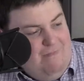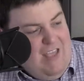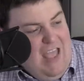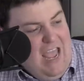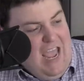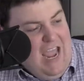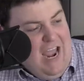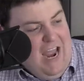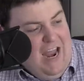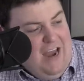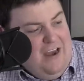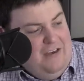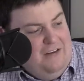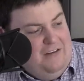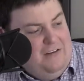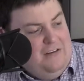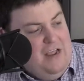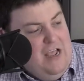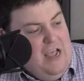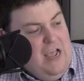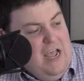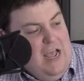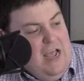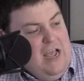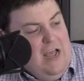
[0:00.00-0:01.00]
And
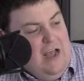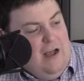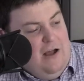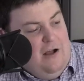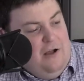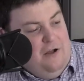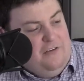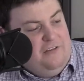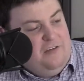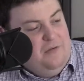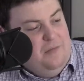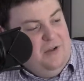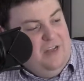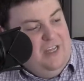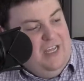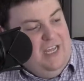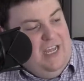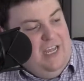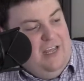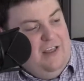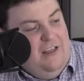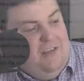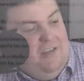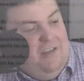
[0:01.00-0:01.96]
ultimately,